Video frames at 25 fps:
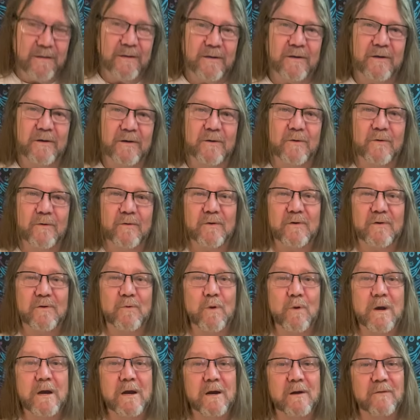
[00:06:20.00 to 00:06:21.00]
You know, the
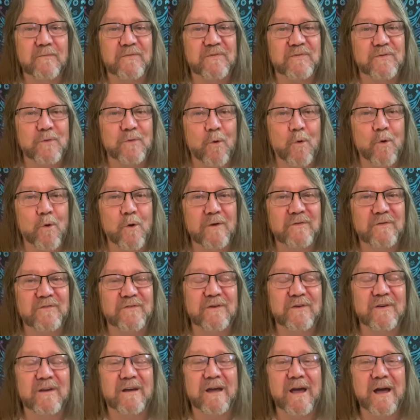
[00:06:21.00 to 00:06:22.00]
Queen of Swords,
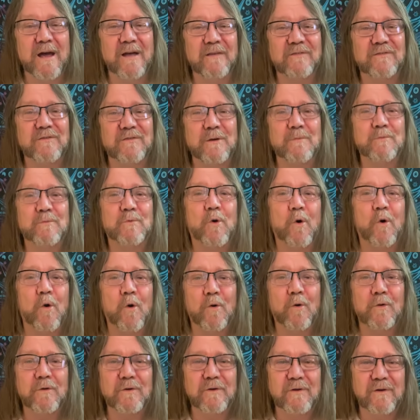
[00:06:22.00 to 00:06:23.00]
she can seem
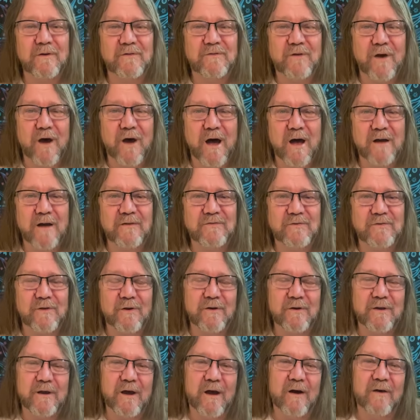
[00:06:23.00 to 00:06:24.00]
cold and detached on
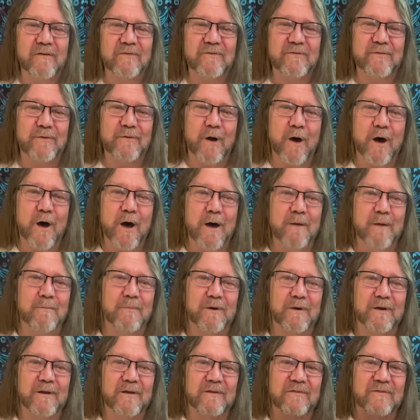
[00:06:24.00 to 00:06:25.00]
the outside,
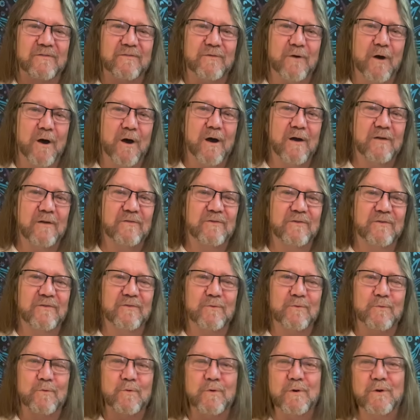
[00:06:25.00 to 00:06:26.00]
but inside she's
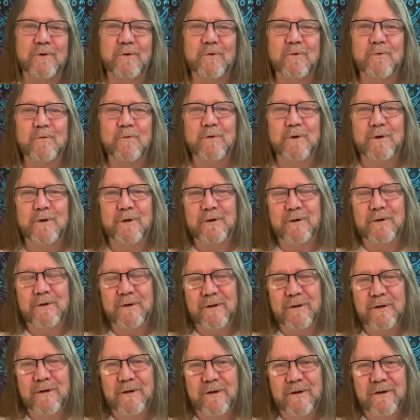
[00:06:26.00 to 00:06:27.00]
ooey gooey,
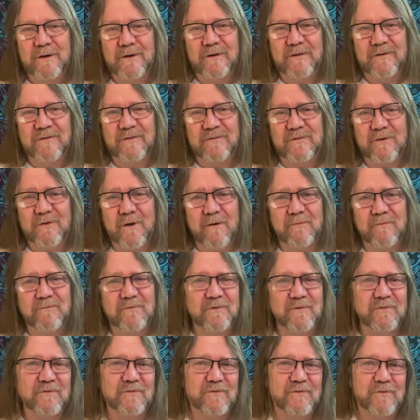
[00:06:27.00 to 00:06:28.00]
soft
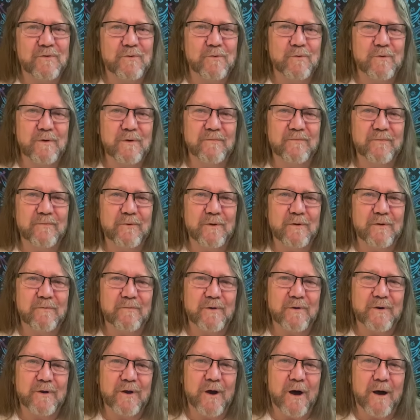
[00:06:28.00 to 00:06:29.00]
and chewy, full of
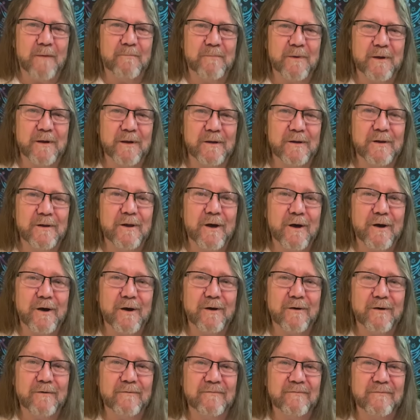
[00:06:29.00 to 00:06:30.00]
agape
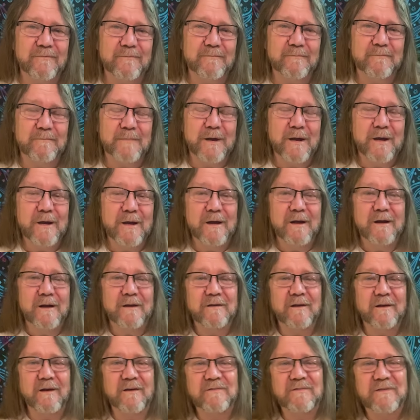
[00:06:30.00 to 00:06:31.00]
love.
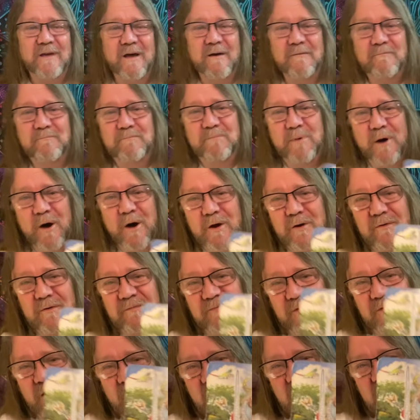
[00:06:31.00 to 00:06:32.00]
Does have
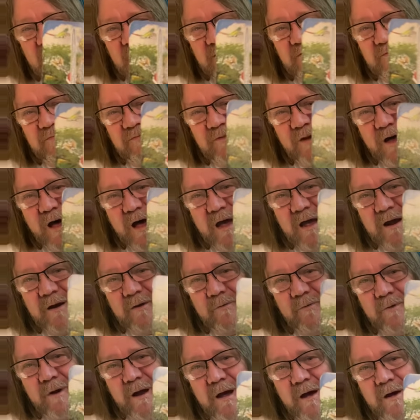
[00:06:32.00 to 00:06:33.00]
butterflies flying
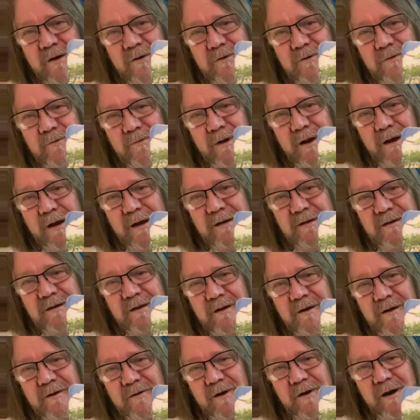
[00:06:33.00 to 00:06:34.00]
around her right
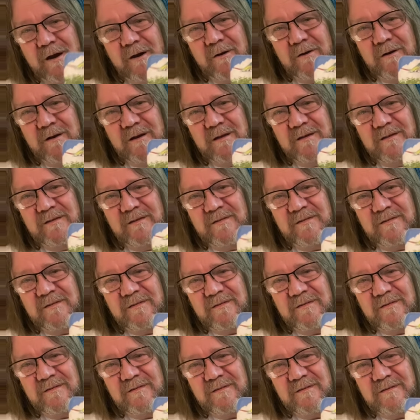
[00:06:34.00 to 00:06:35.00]
there,
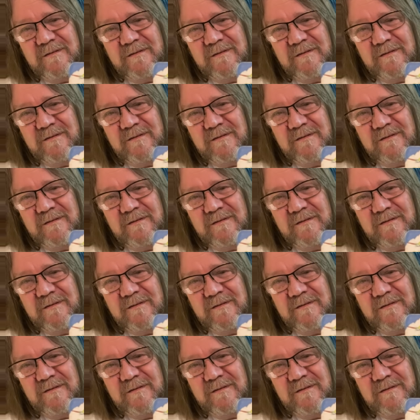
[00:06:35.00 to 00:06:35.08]
Aries.